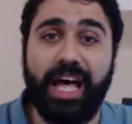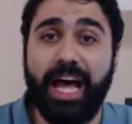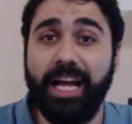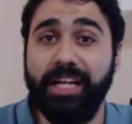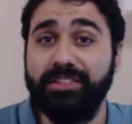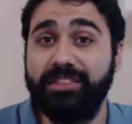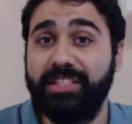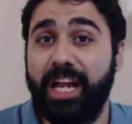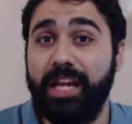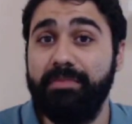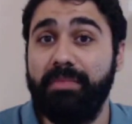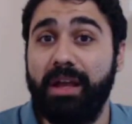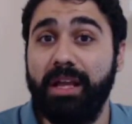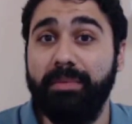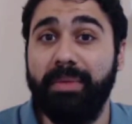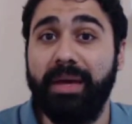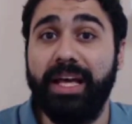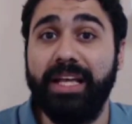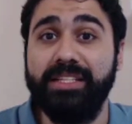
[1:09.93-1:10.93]
I try my
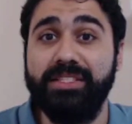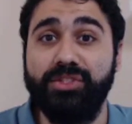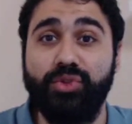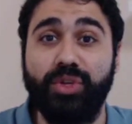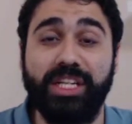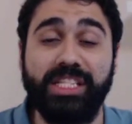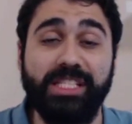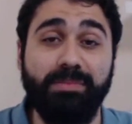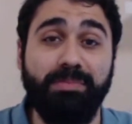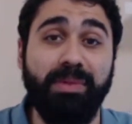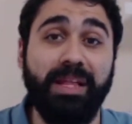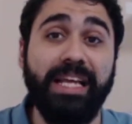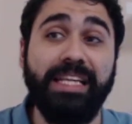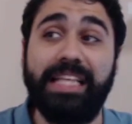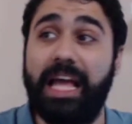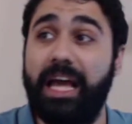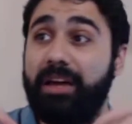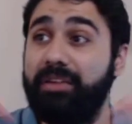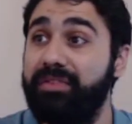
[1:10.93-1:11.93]
best to
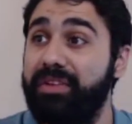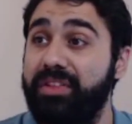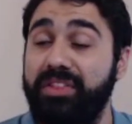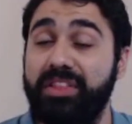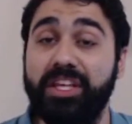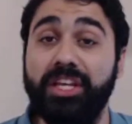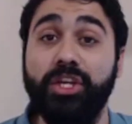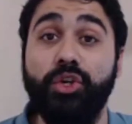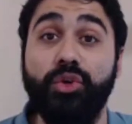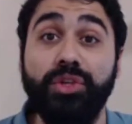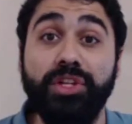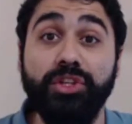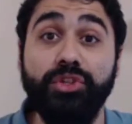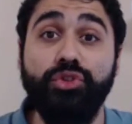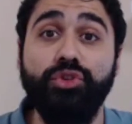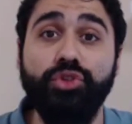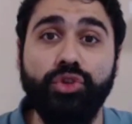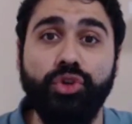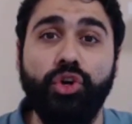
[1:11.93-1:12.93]
explain everything you
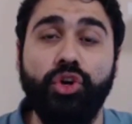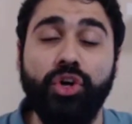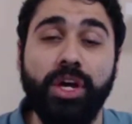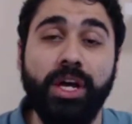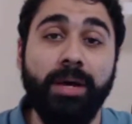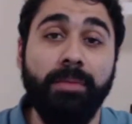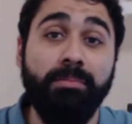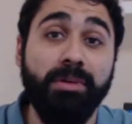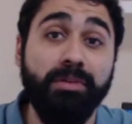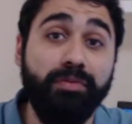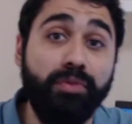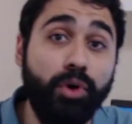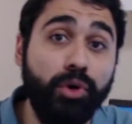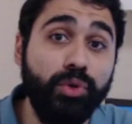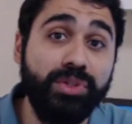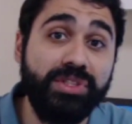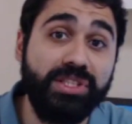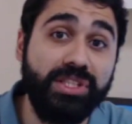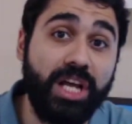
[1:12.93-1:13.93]
need to know before
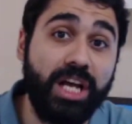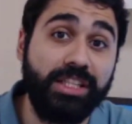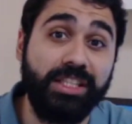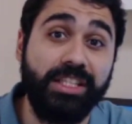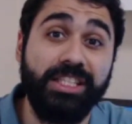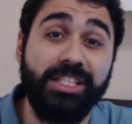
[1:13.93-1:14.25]
you start,